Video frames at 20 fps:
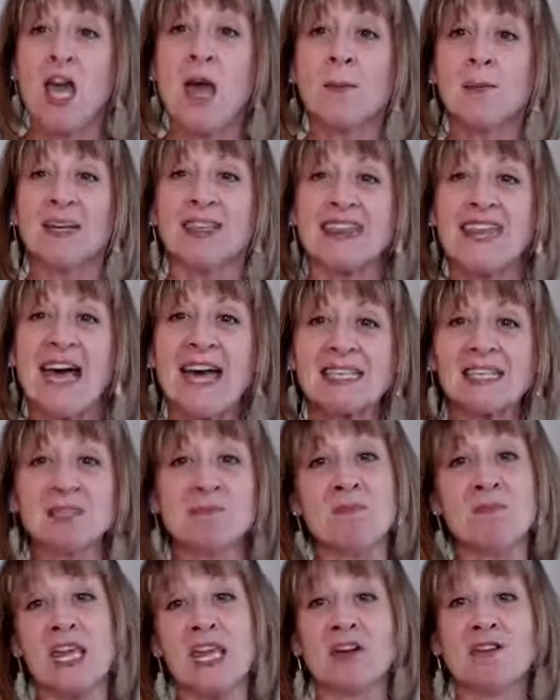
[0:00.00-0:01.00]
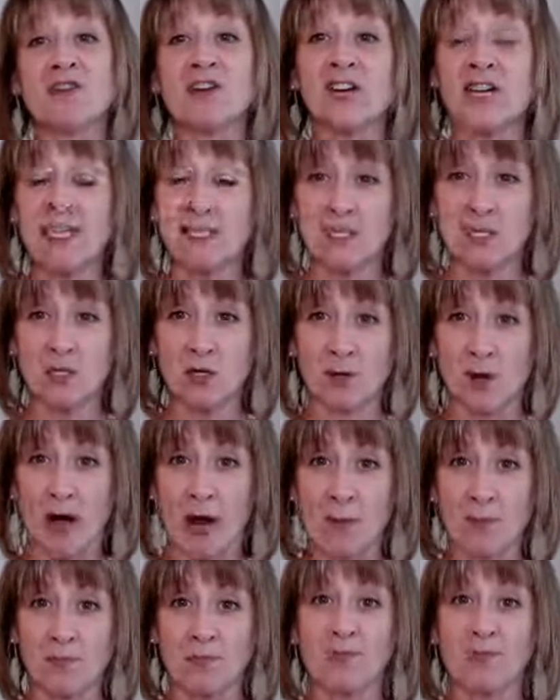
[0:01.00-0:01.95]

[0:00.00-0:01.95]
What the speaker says: but that's made for Instagram.